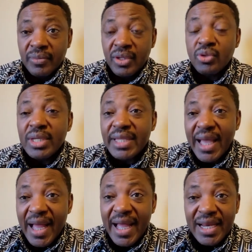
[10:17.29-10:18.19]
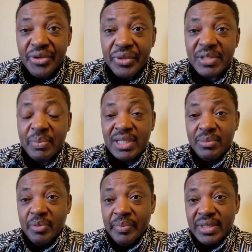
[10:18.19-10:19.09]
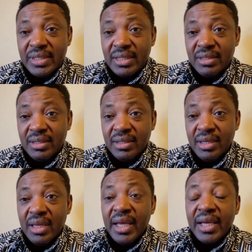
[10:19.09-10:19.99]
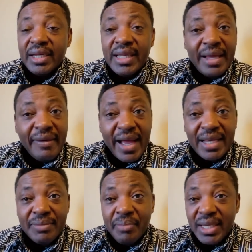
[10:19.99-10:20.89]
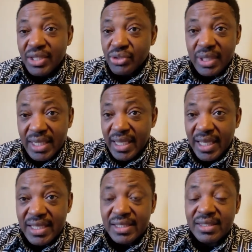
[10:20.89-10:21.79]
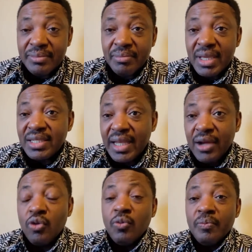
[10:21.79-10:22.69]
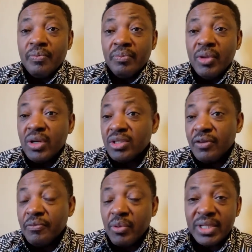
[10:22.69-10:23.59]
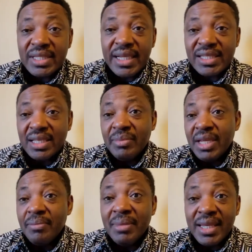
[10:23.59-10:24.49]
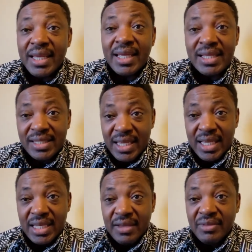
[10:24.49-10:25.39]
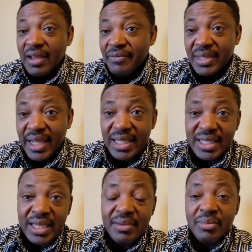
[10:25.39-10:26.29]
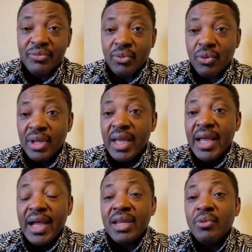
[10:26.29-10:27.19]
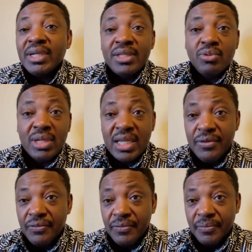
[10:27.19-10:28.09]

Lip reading: So he's a highly respectable person. They have had many threats against Metro Akum because of political statement he made against the ADF. They have targeted him before, and he wanted to leave.